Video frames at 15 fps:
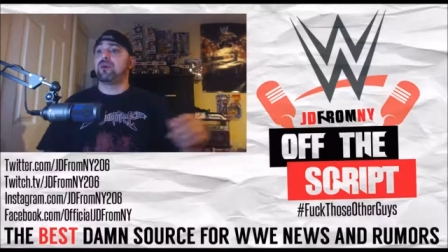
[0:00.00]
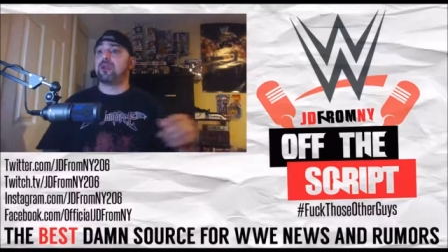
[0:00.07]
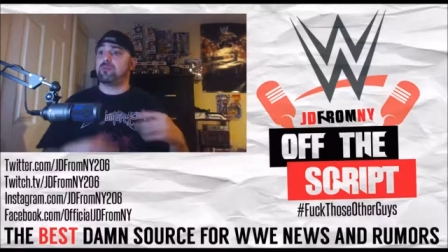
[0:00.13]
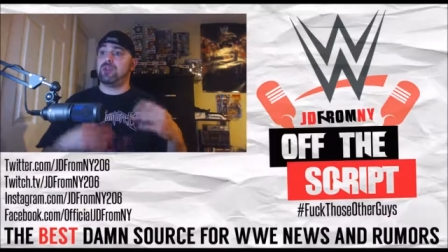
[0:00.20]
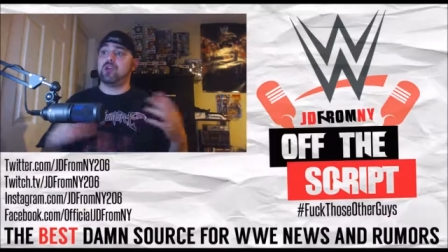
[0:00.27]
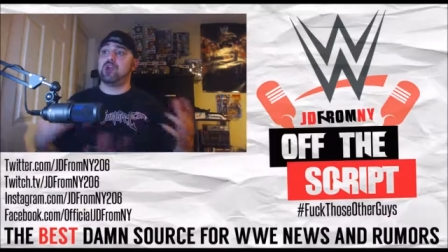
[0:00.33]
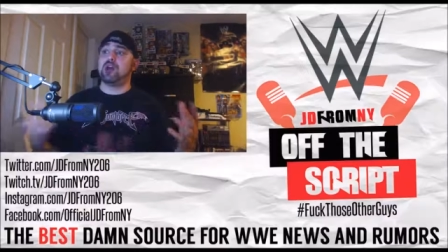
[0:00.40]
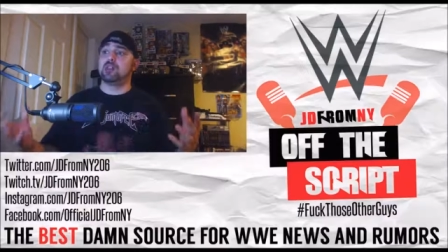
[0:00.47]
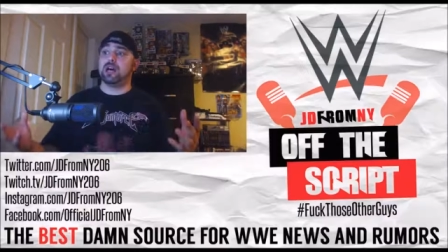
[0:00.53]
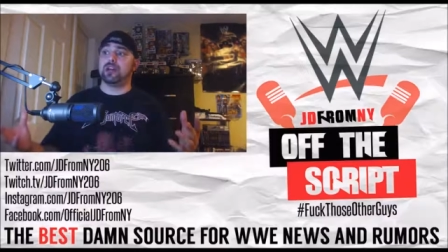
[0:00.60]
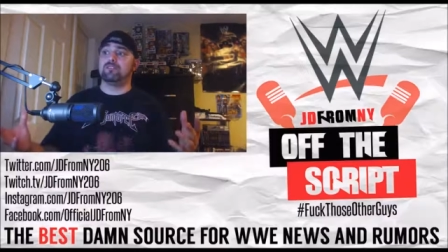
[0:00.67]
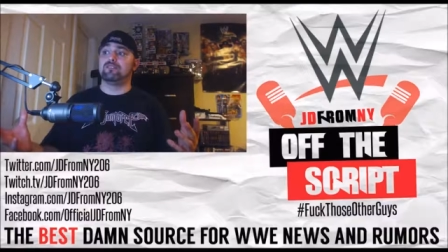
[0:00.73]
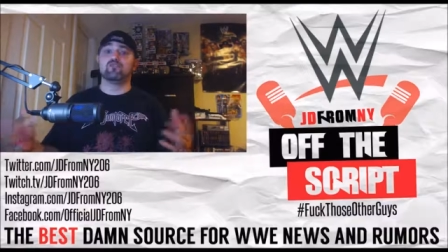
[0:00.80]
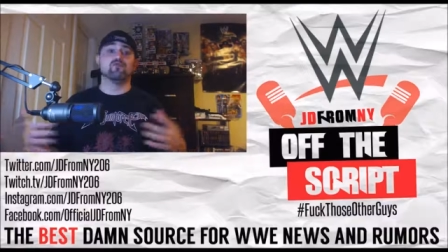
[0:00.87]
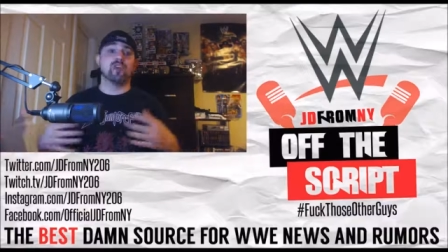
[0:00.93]
But I'm hearing a
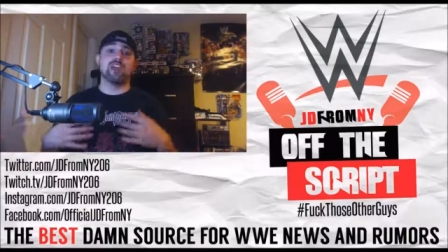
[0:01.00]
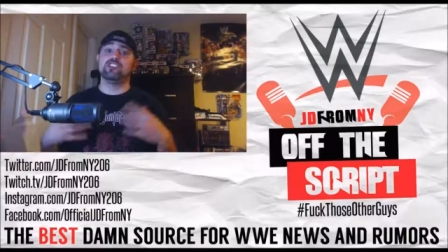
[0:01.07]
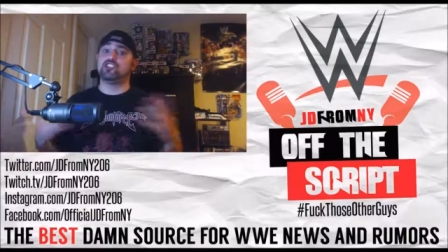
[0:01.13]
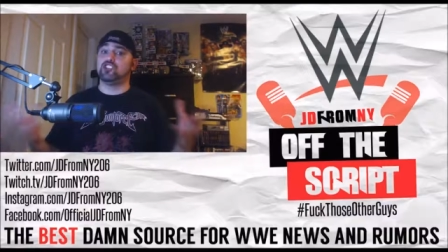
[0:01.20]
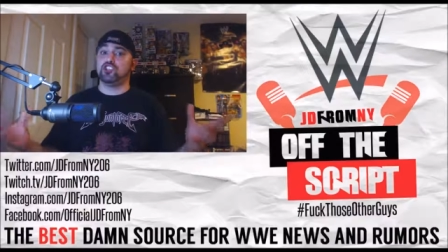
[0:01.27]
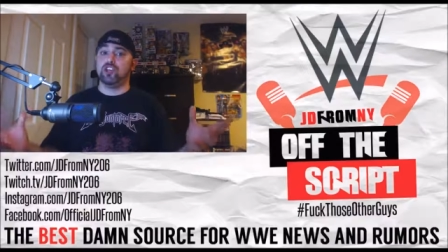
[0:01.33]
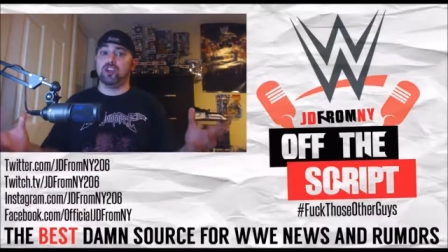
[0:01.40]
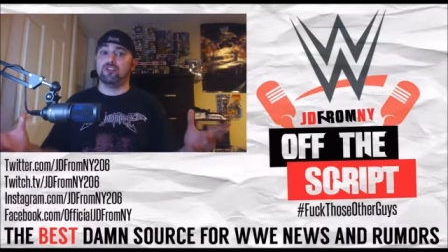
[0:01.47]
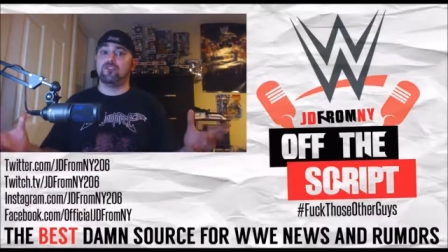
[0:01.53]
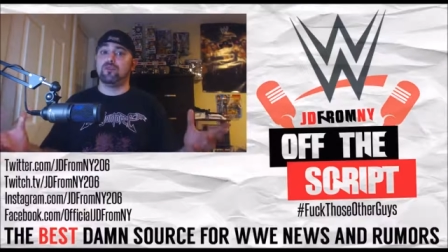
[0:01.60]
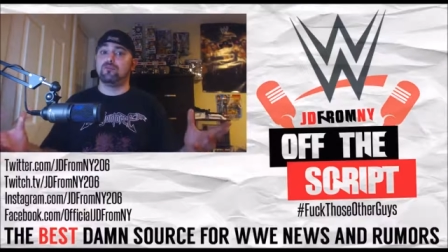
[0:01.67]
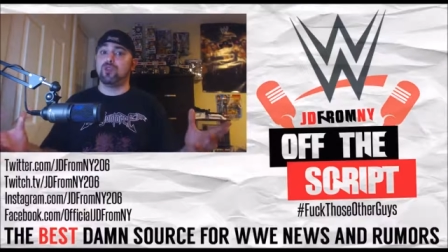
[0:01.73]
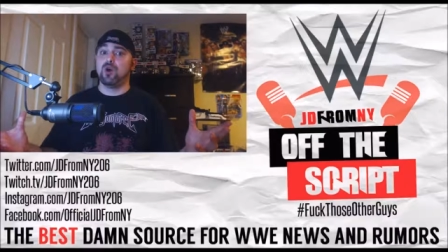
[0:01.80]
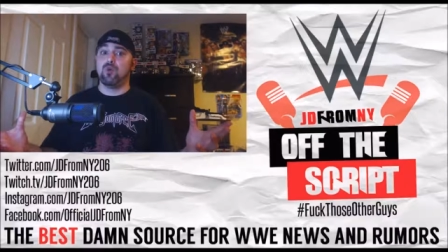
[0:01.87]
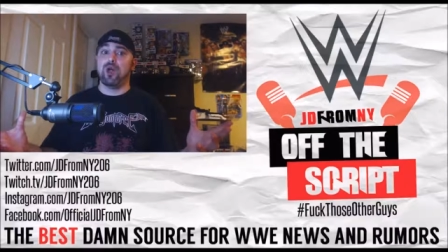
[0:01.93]
lot of great shit
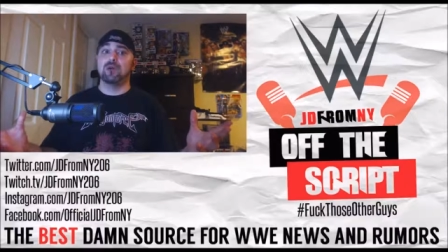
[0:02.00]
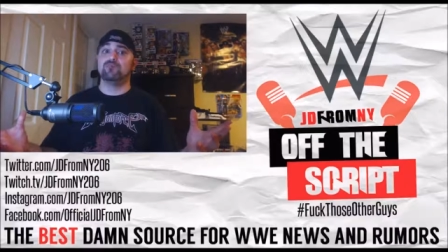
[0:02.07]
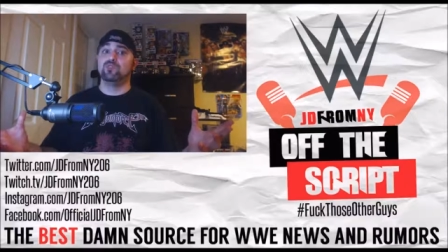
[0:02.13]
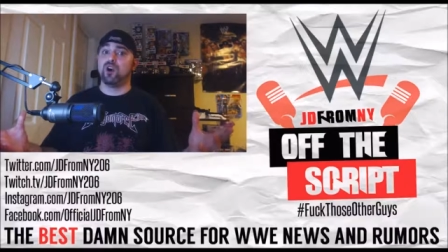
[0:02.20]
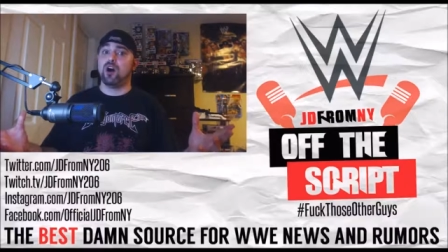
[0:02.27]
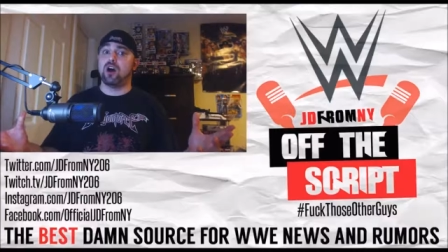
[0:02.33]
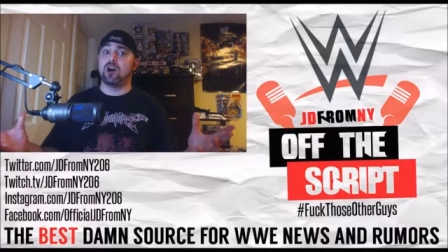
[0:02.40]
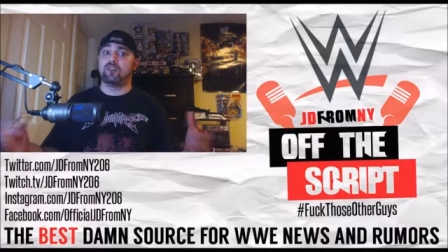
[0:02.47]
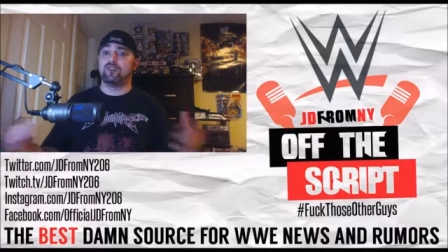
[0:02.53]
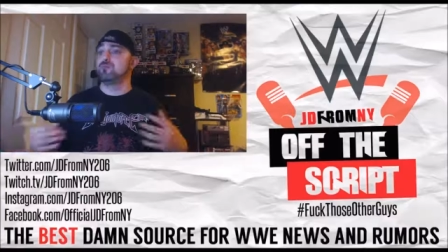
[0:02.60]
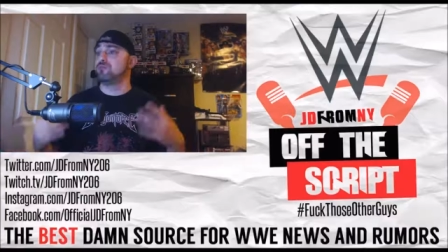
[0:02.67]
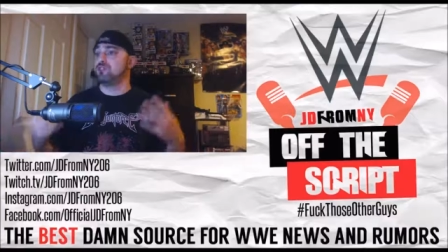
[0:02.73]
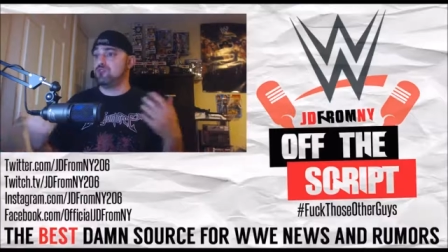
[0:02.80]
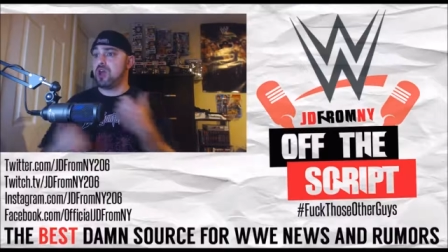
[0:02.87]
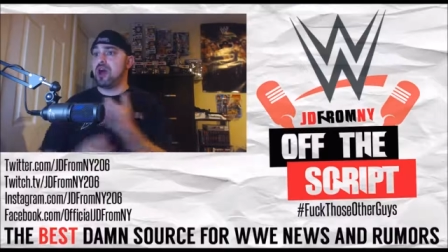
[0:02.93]
from Noam Dar,
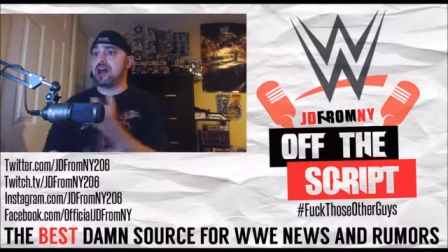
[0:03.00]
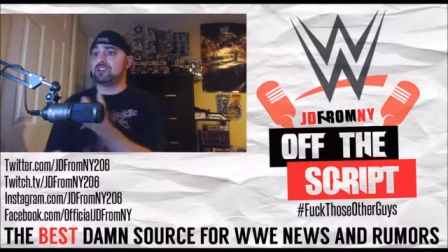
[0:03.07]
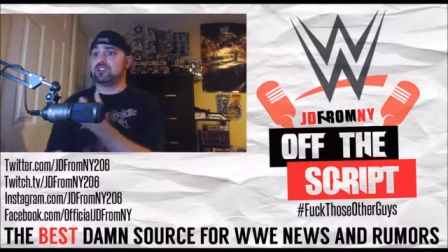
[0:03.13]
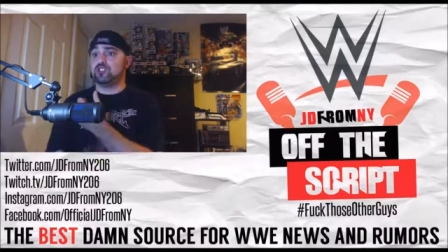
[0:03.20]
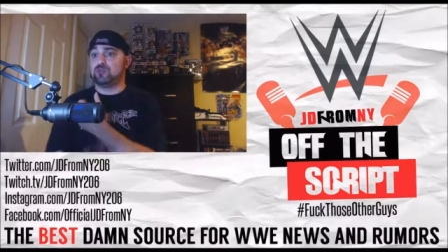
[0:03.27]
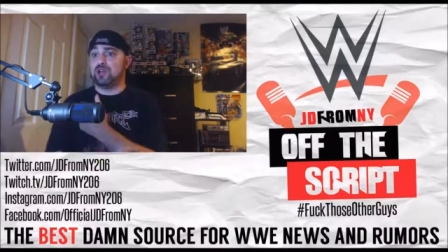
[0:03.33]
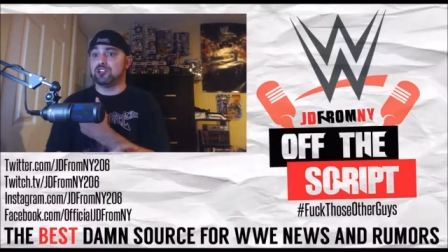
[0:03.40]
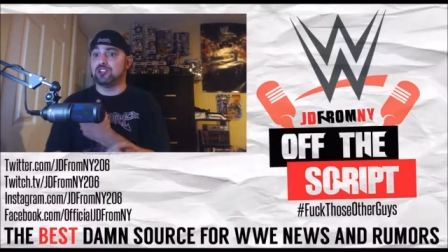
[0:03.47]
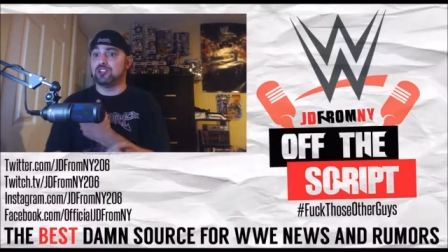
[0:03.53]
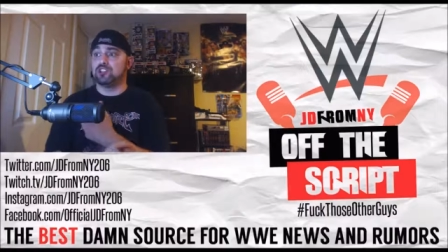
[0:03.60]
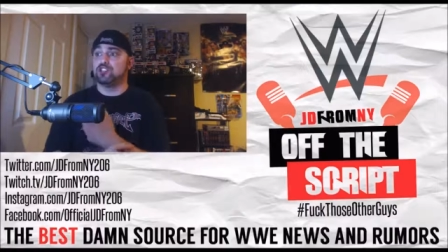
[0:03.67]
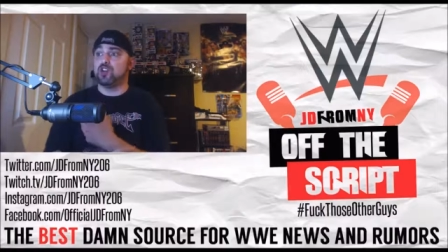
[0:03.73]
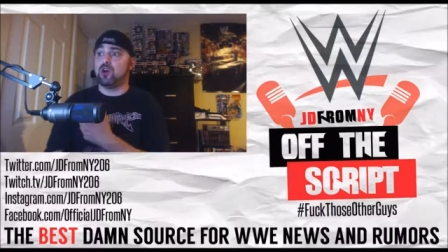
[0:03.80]
from you guys especially.